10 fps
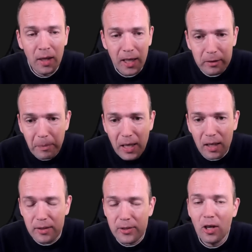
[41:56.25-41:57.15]
It
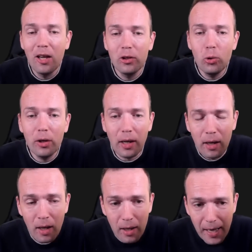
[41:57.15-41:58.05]
means you are
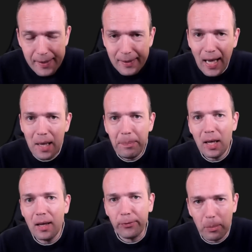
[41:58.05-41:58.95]

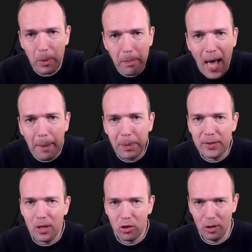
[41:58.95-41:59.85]
escaping from a bad
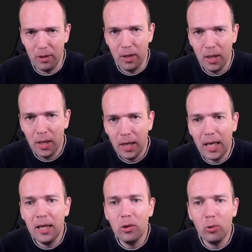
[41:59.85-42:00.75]
position
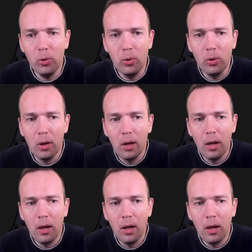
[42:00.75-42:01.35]
into